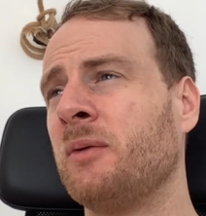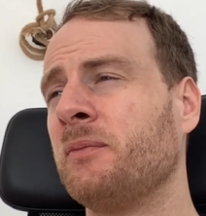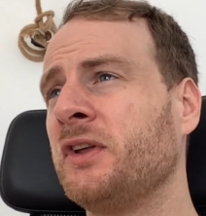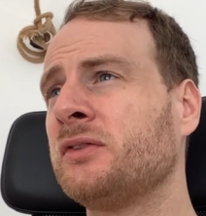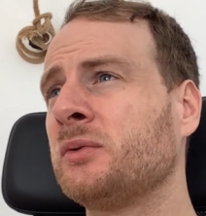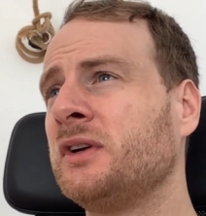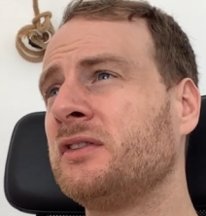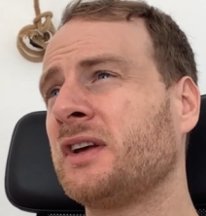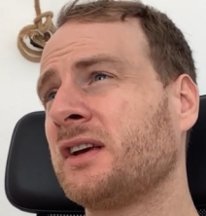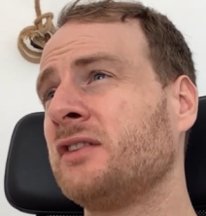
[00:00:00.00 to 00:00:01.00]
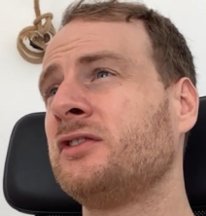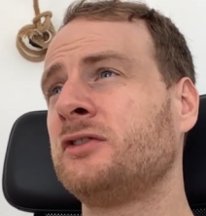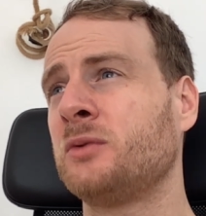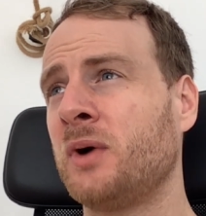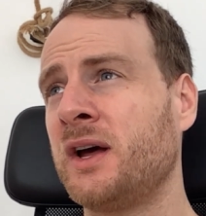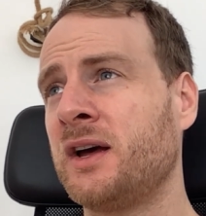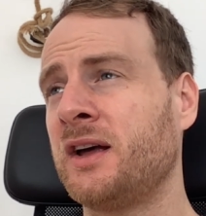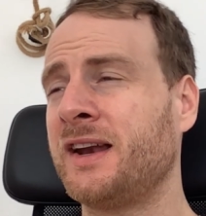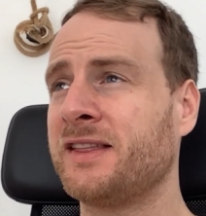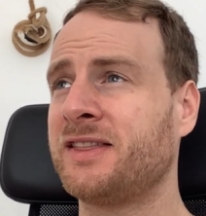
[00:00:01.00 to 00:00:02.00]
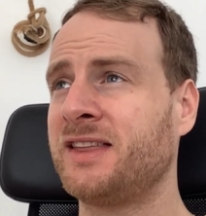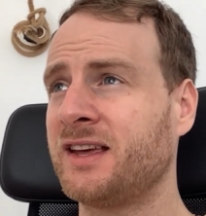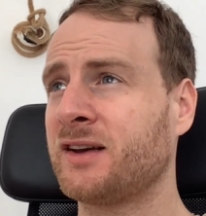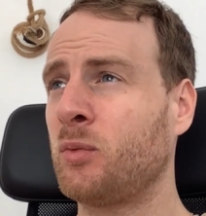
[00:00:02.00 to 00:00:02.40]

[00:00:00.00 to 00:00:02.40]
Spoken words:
This one is like a square, and a thick,